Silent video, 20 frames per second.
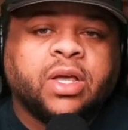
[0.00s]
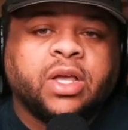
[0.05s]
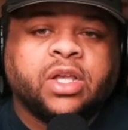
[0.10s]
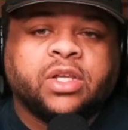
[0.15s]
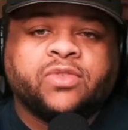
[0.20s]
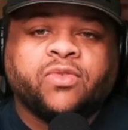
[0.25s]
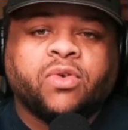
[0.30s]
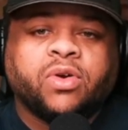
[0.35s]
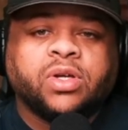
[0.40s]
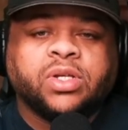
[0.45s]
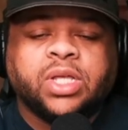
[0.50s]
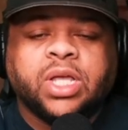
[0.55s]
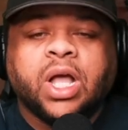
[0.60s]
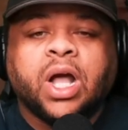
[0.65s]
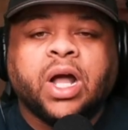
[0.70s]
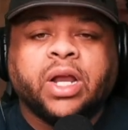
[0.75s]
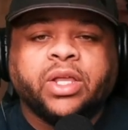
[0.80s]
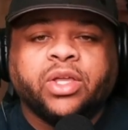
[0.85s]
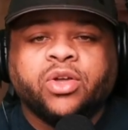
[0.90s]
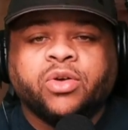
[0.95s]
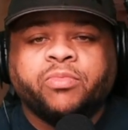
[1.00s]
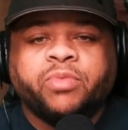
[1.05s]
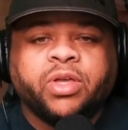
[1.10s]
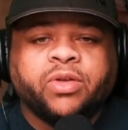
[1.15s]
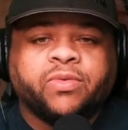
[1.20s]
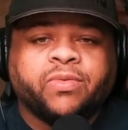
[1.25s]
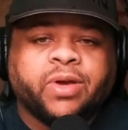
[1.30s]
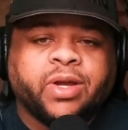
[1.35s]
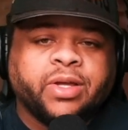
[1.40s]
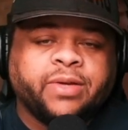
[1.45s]
As far as the audio
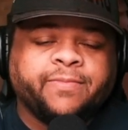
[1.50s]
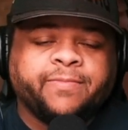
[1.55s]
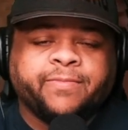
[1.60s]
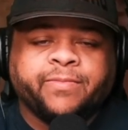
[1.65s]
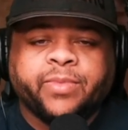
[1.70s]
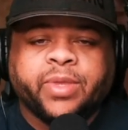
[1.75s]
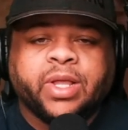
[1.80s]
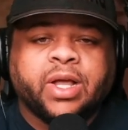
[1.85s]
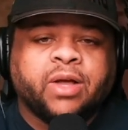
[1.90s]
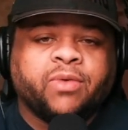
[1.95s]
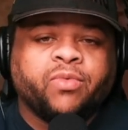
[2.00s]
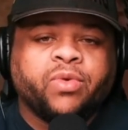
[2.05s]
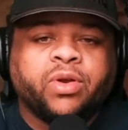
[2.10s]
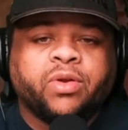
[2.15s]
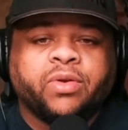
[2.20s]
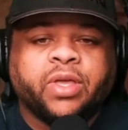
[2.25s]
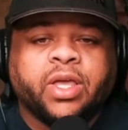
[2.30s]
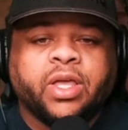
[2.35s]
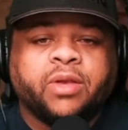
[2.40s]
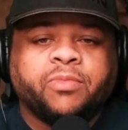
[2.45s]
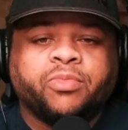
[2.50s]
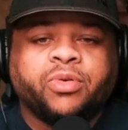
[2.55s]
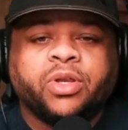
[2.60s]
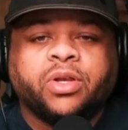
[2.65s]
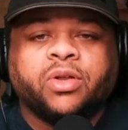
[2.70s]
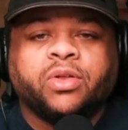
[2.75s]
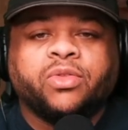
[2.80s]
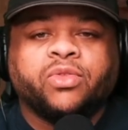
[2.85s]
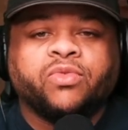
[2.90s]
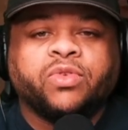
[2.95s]
bit rate, I went on ahead and put
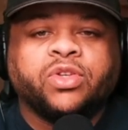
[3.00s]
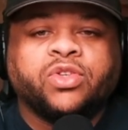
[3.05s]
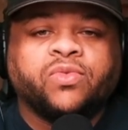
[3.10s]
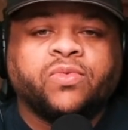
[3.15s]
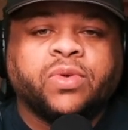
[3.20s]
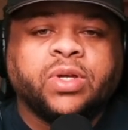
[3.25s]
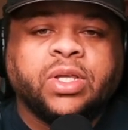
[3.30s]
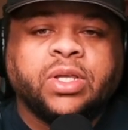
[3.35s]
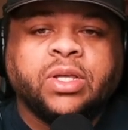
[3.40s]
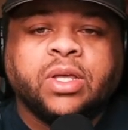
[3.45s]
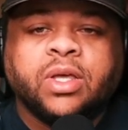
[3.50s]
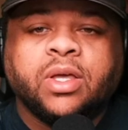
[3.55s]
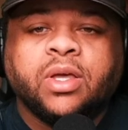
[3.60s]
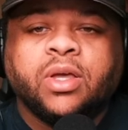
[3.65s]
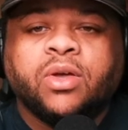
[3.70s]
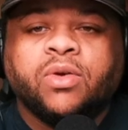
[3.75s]
it on 320.